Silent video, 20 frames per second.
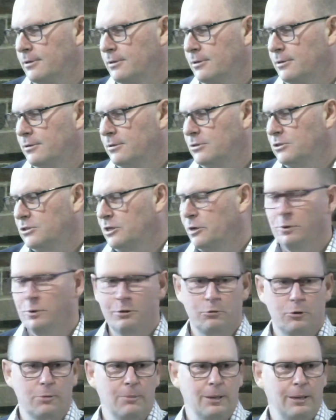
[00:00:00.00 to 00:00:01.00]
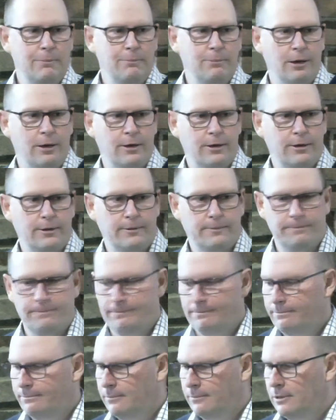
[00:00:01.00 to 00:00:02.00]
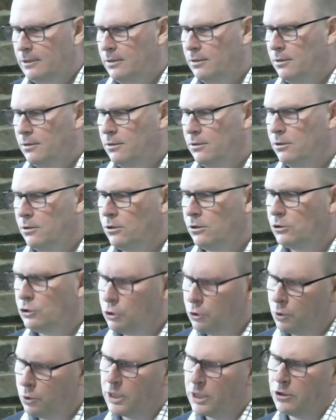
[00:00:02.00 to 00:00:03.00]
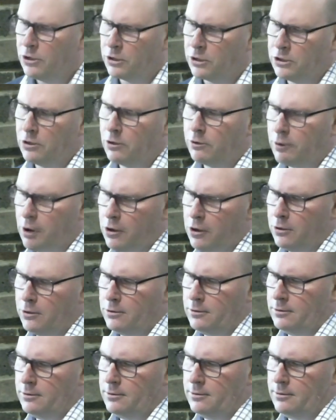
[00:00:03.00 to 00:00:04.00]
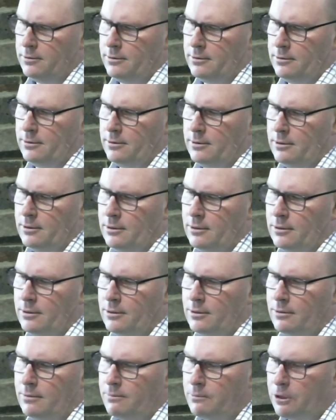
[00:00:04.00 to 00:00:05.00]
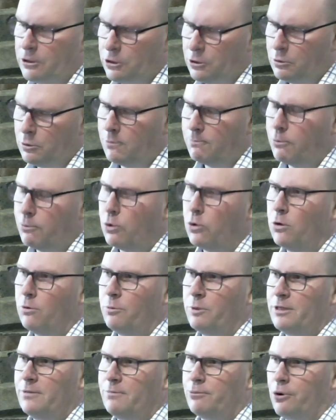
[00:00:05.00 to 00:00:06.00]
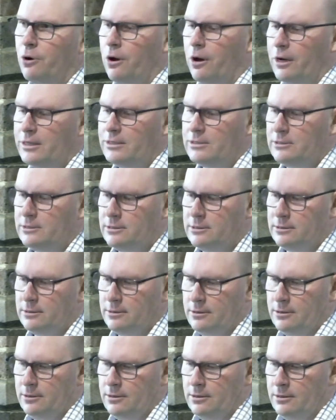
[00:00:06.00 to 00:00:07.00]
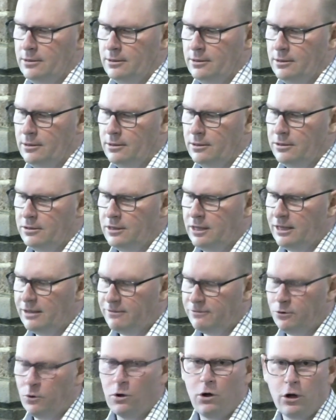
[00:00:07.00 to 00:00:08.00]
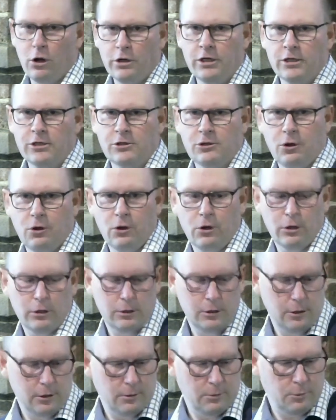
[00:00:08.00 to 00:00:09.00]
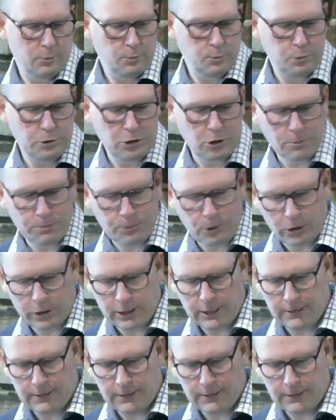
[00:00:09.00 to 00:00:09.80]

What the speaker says: So we remember, you are not your own, but you were bought with a price. Therefore, honour God with your body.